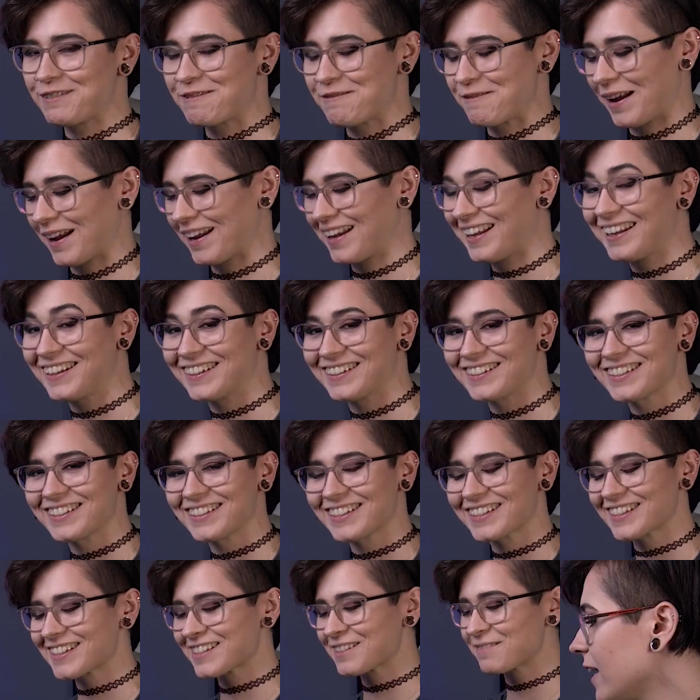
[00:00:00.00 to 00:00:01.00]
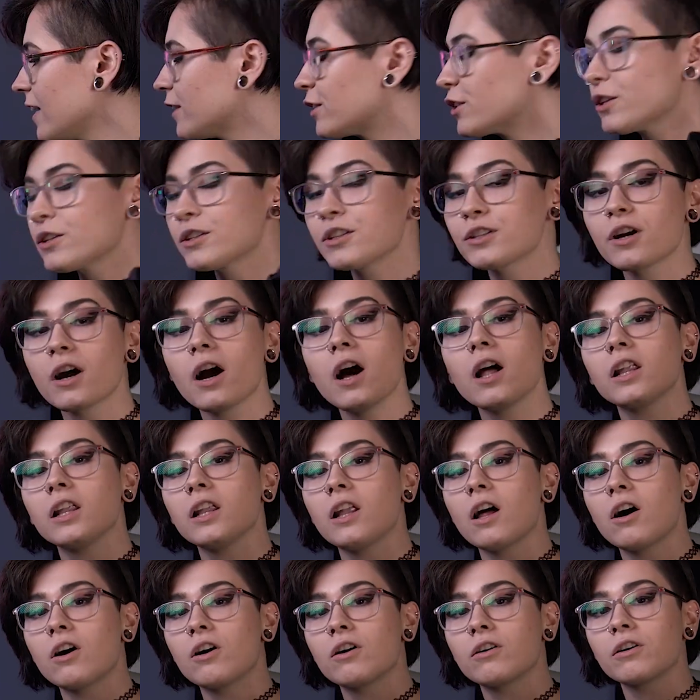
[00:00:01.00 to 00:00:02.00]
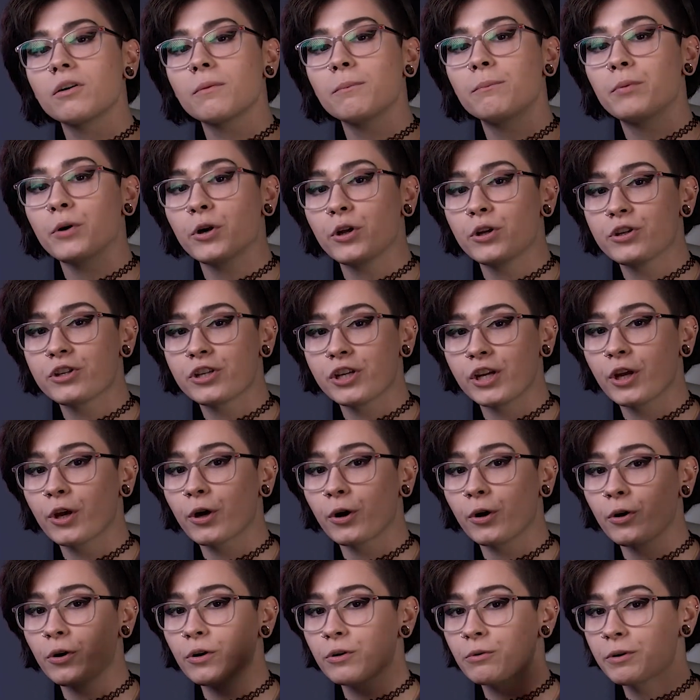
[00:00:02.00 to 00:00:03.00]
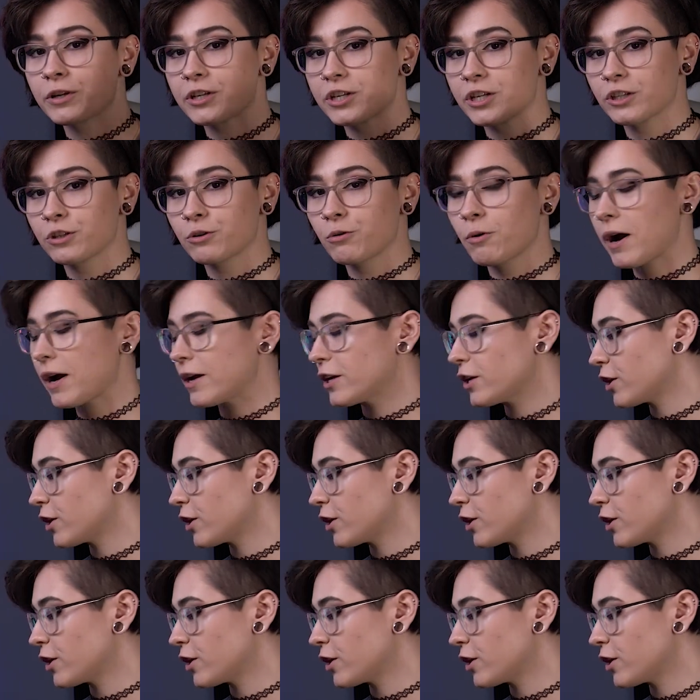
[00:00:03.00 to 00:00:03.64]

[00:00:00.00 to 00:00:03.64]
for my ears. It's also got a long bungee cord, which is quite